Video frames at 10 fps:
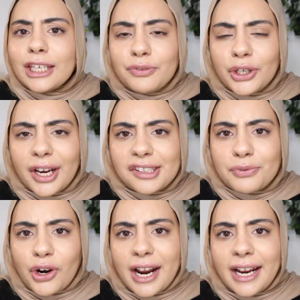If you guys have
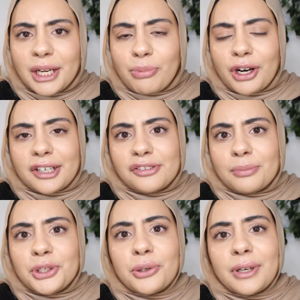tried any products
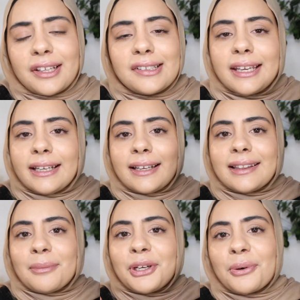from Q+A Skin,
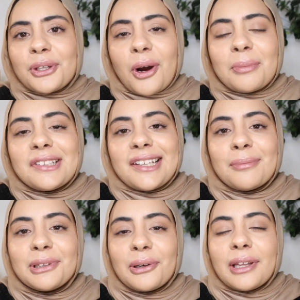let me know in the comments down below.